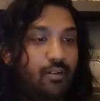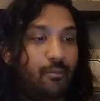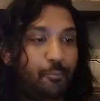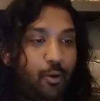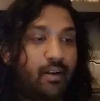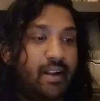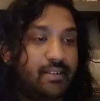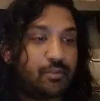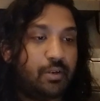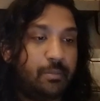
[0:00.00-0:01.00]
plot line is
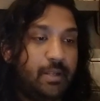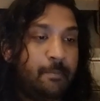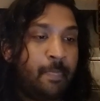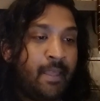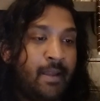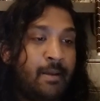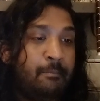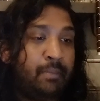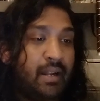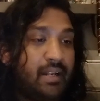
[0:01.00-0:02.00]
going to be.
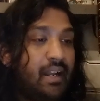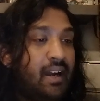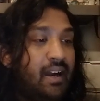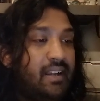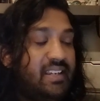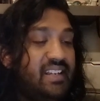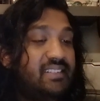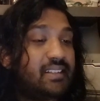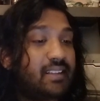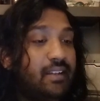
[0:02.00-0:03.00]
But here's the
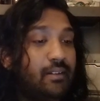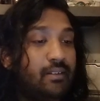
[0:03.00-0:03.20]
thing,